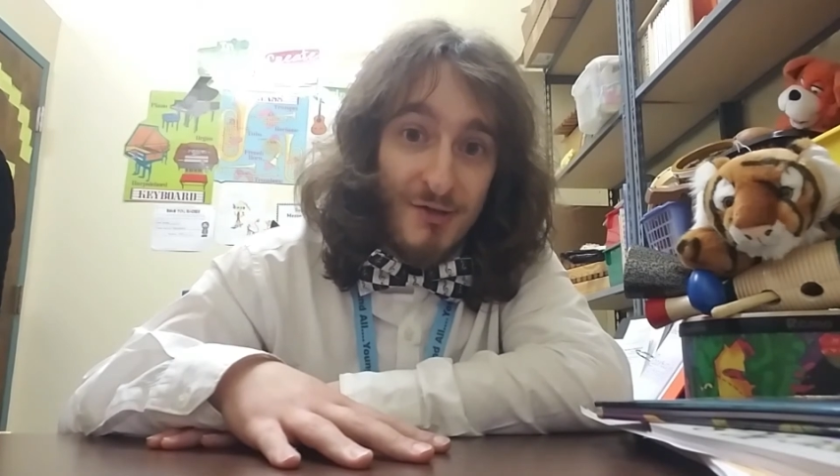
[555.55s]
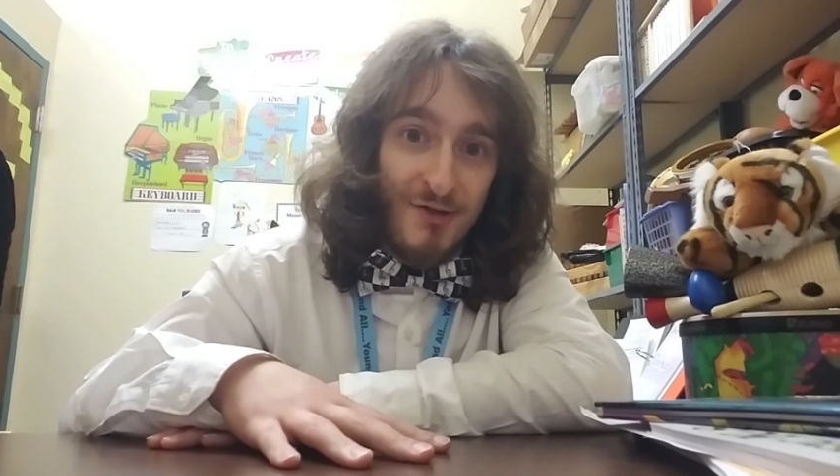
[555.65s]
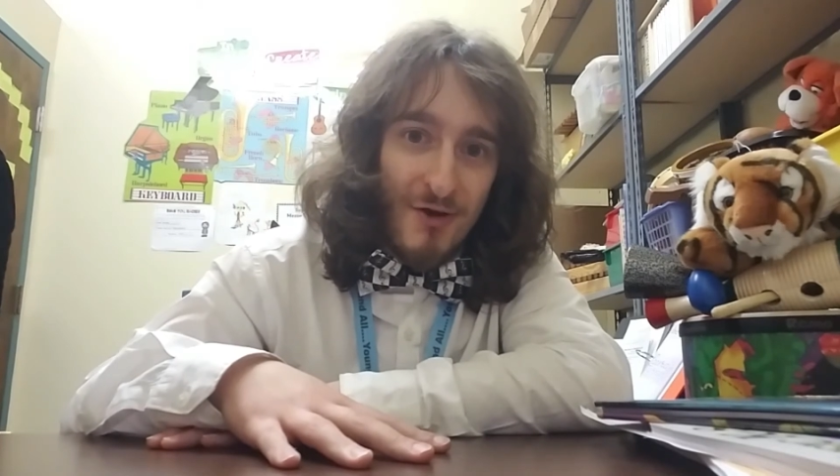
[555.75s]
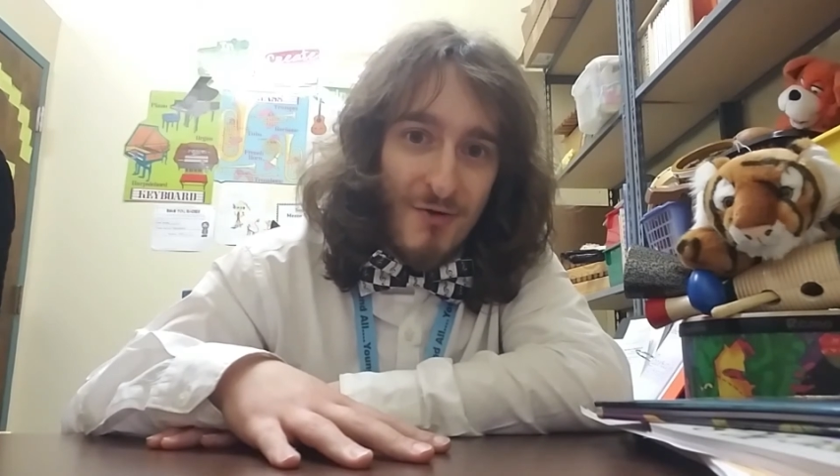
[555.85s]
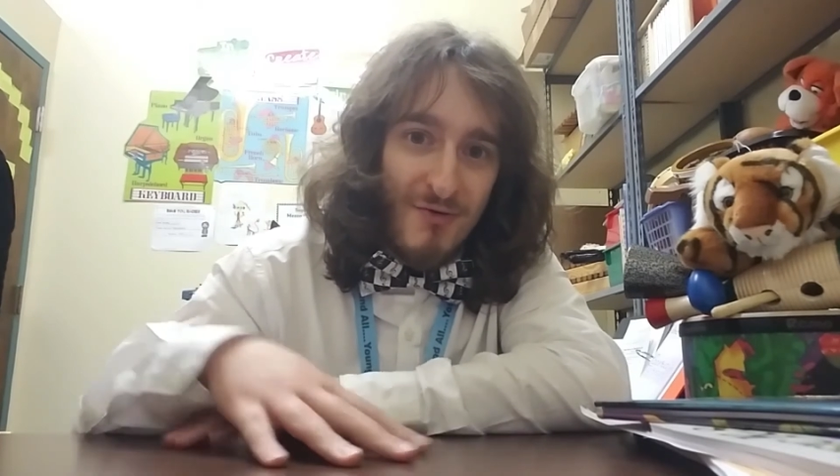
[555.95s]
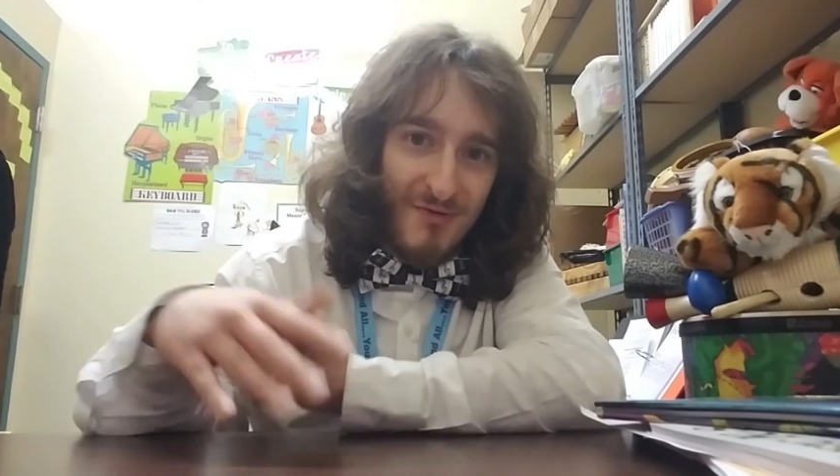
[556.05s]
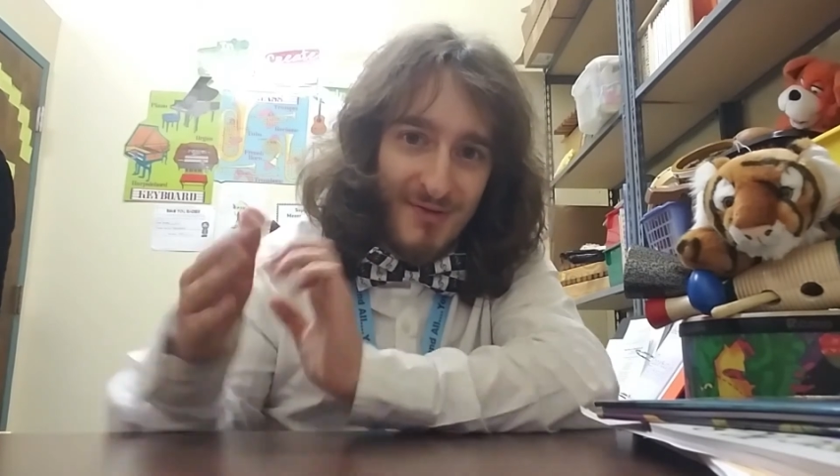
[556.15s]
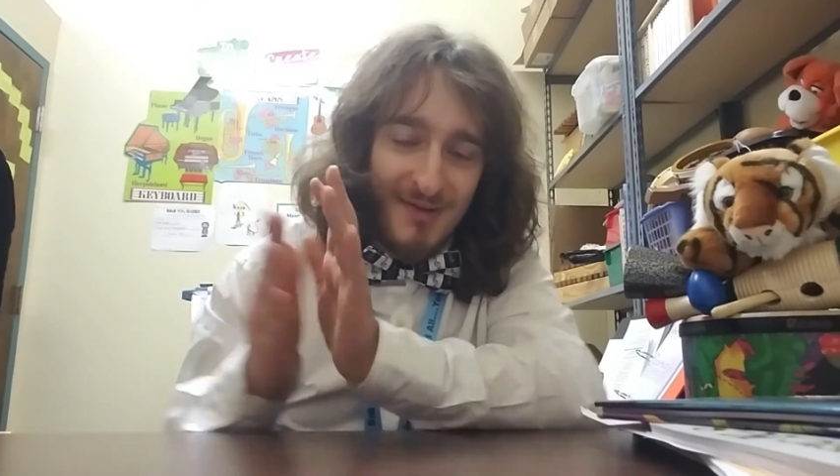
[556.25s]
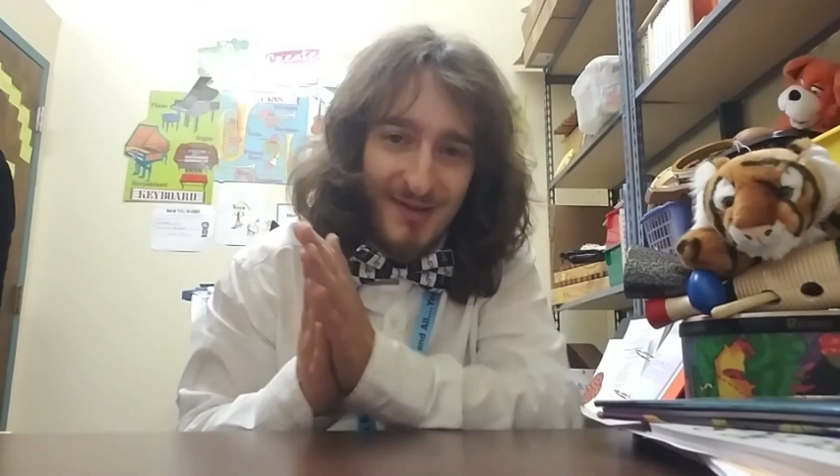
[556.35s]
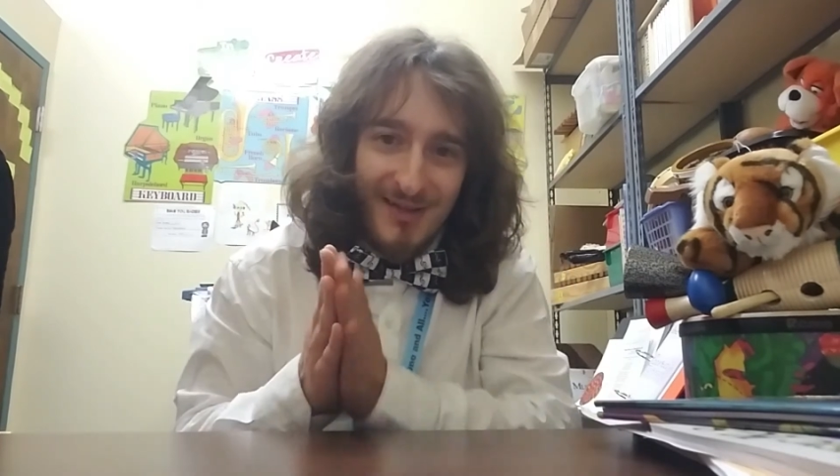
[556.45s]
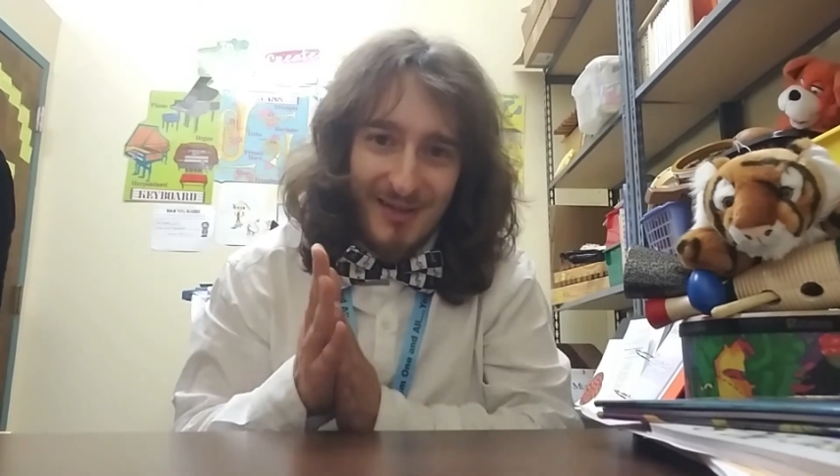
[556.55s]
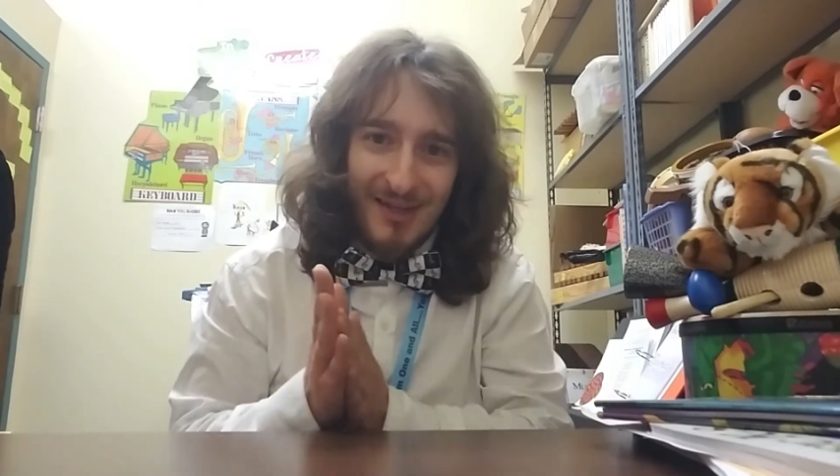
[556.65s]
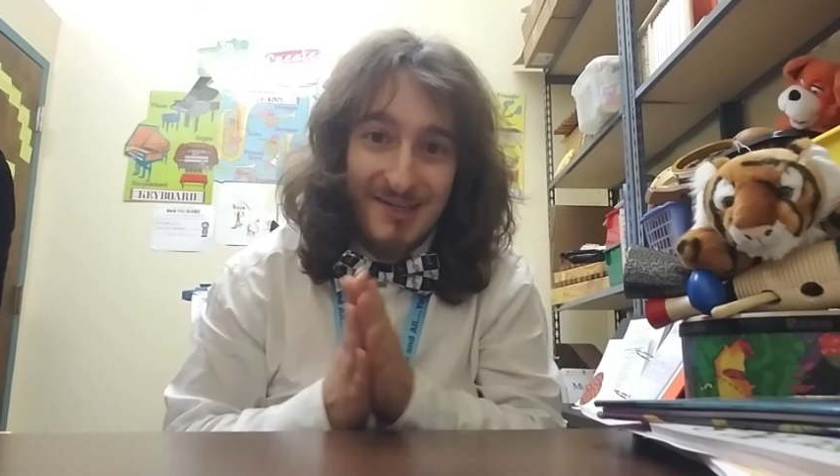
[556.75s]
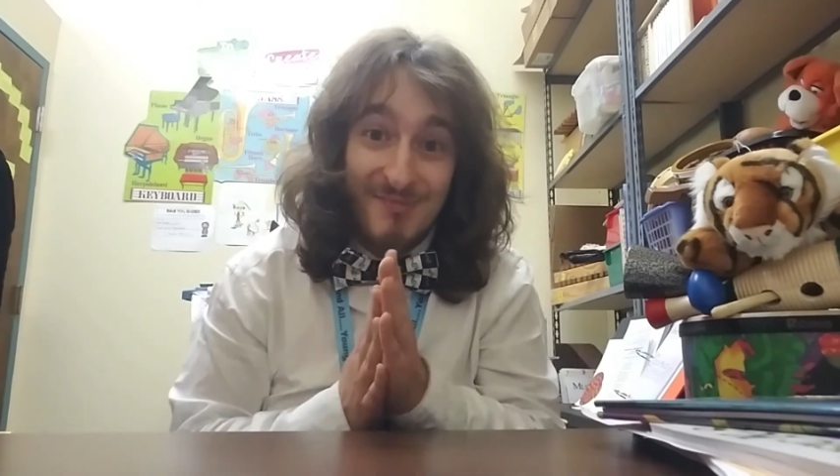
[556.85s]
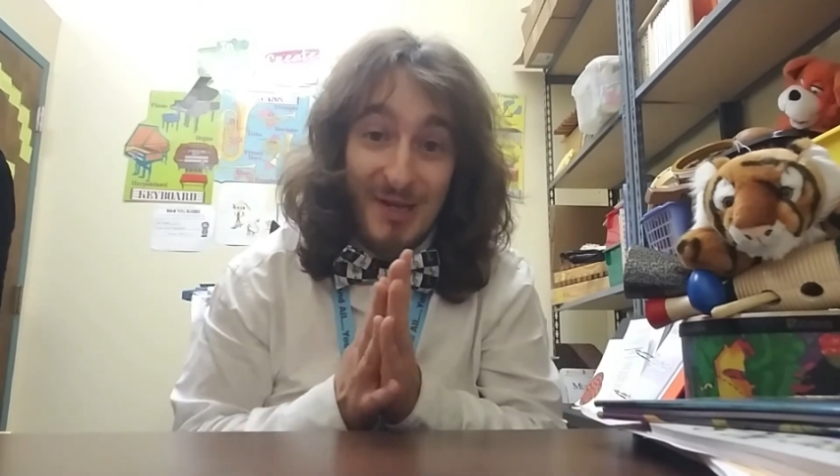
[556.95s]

So, let's